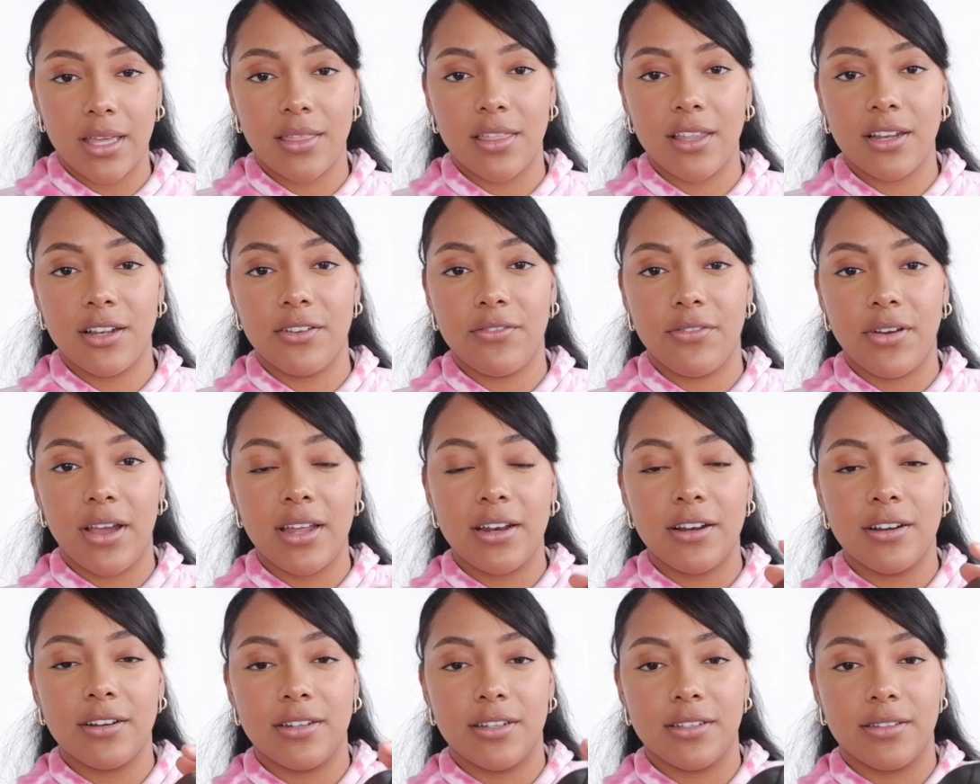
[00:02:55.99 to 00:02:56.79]
the
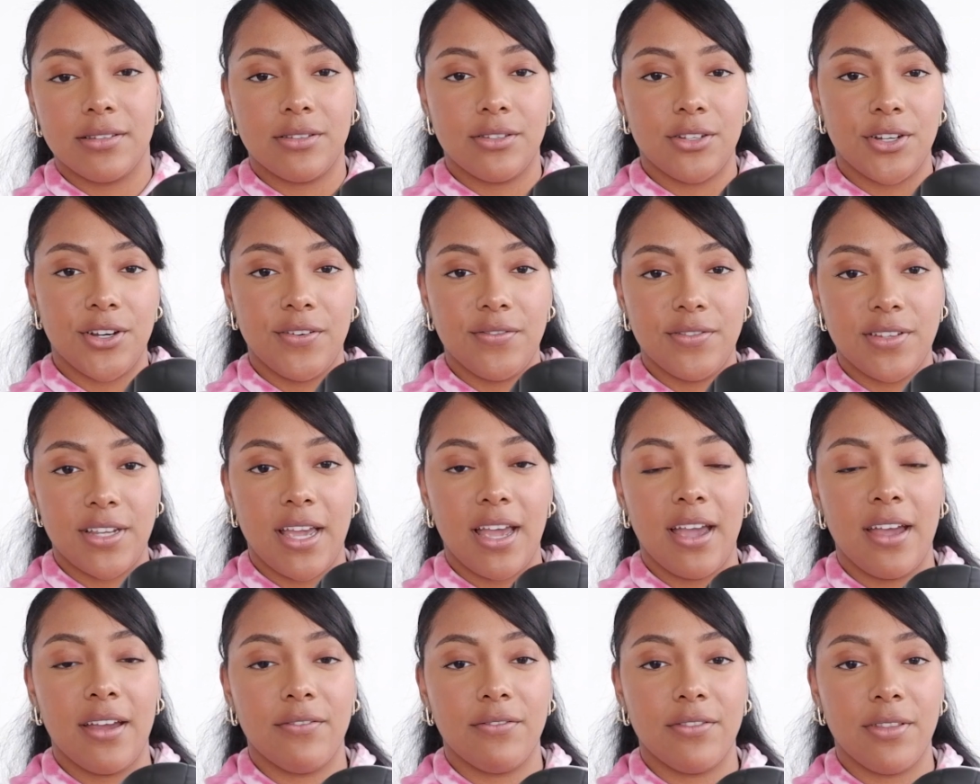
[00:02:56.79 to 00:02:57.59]
divider does serve to
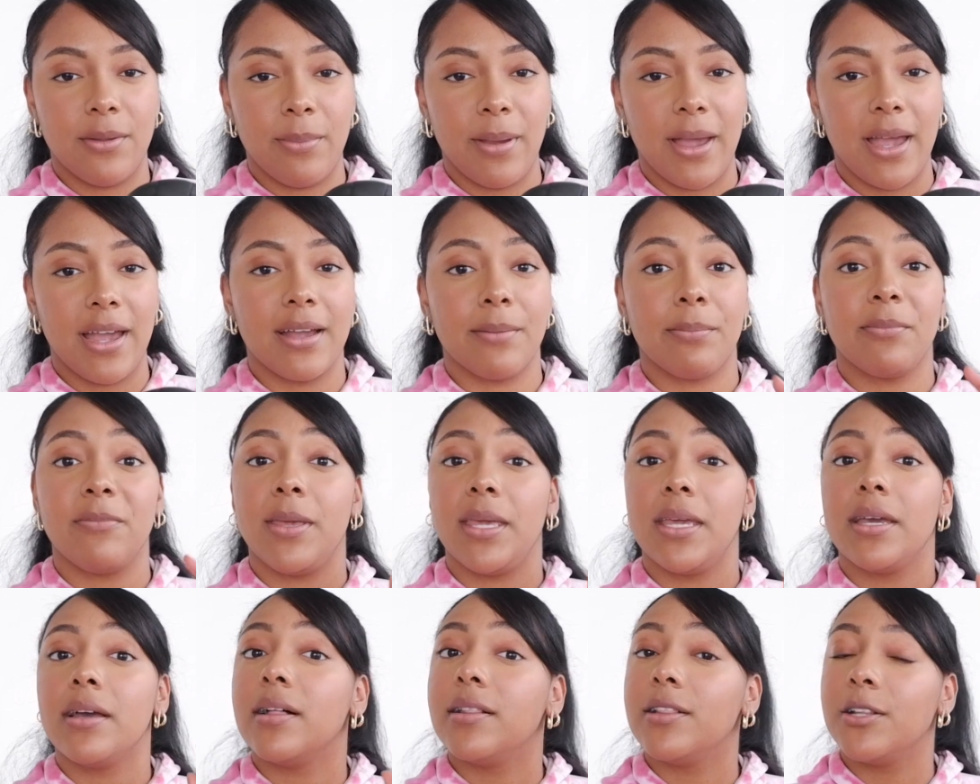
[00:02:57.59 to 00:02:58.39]
have the bag
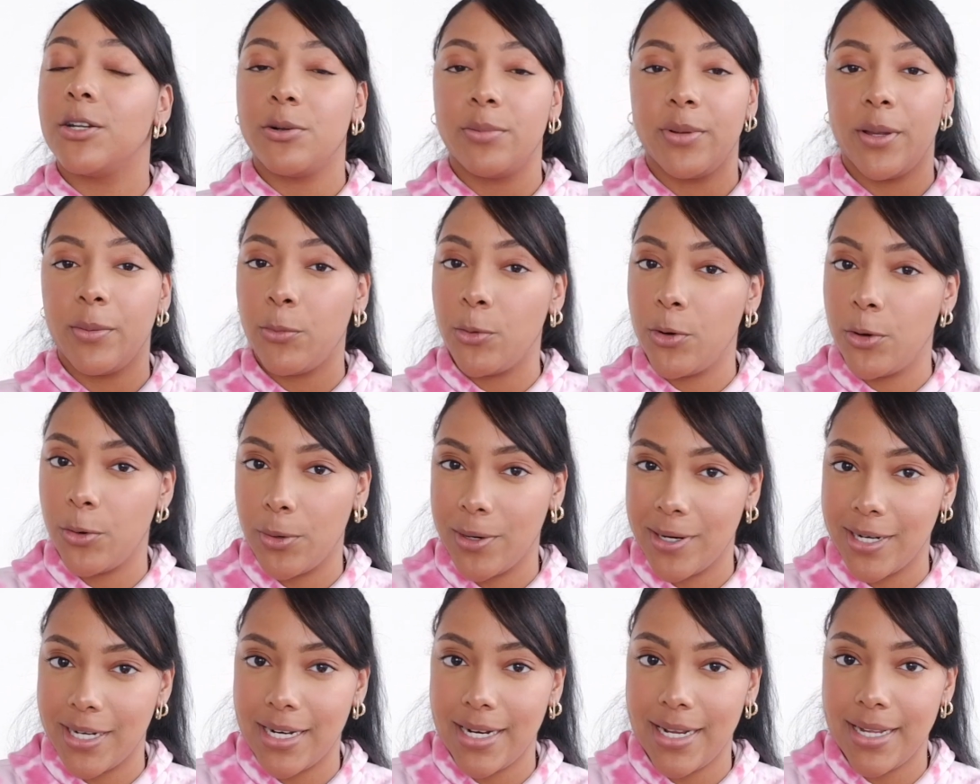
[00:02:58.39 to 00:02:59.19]
be a little bit more
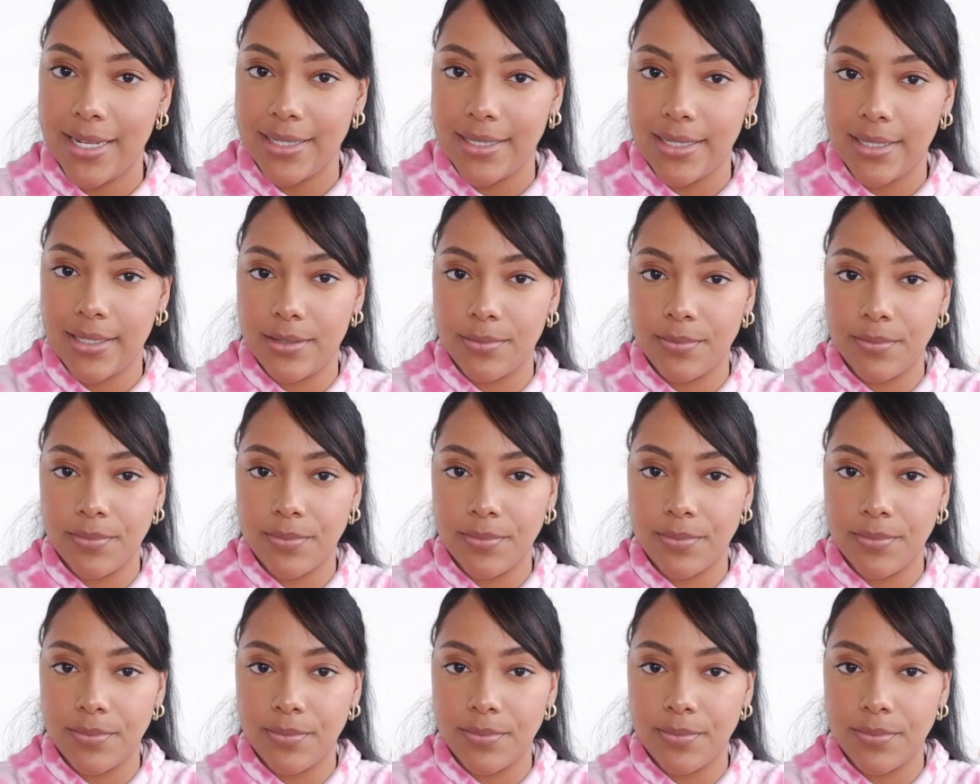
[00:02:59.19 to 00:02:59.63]
organized.